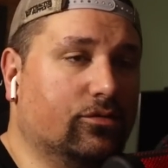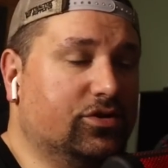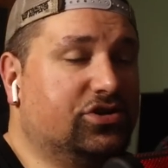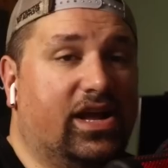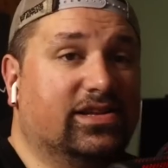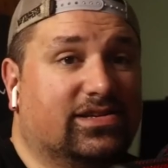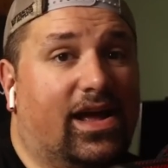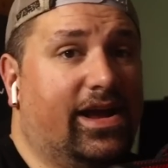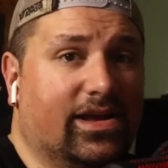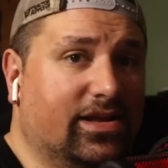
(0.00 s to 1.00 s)
With Shane
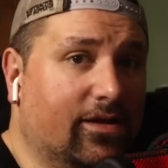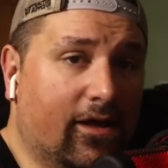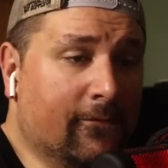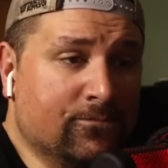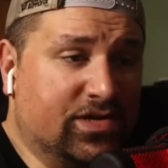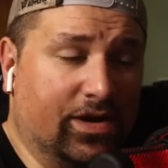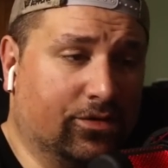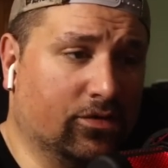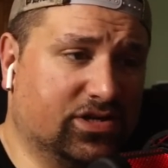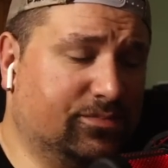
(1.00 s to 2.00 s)
Steichen, Jalen
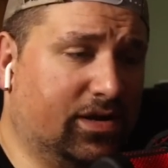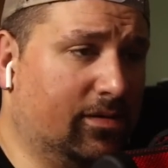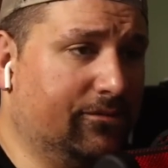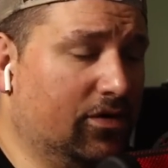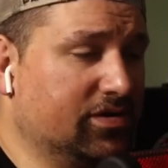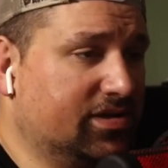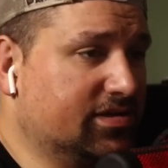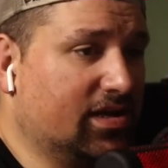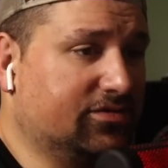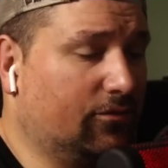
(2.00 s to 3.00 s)
Hurts has become very
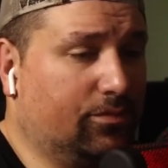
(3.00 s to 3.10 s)
successful,